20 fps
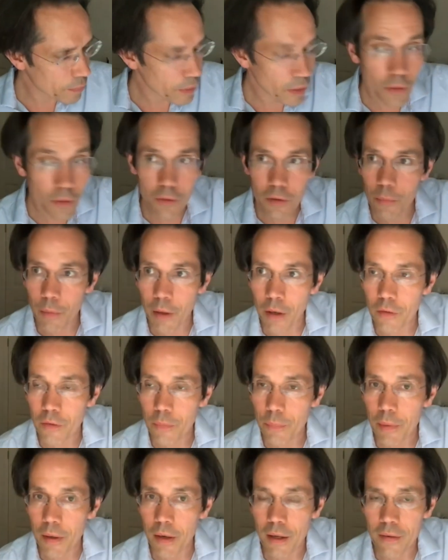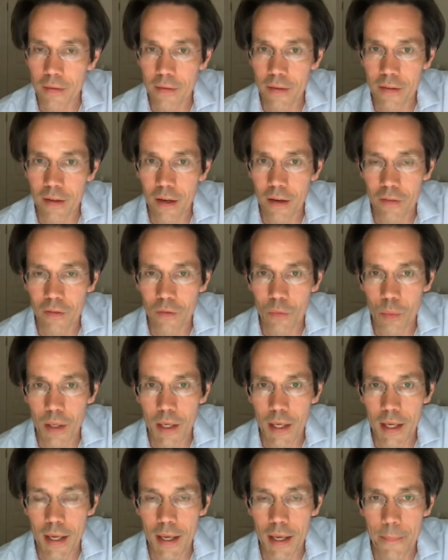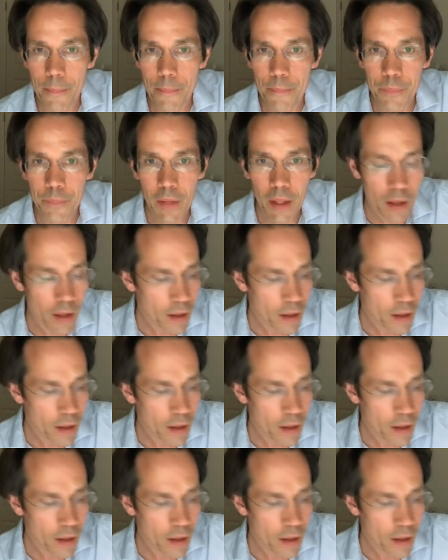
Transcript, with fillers: but not too much, but I suggest we um,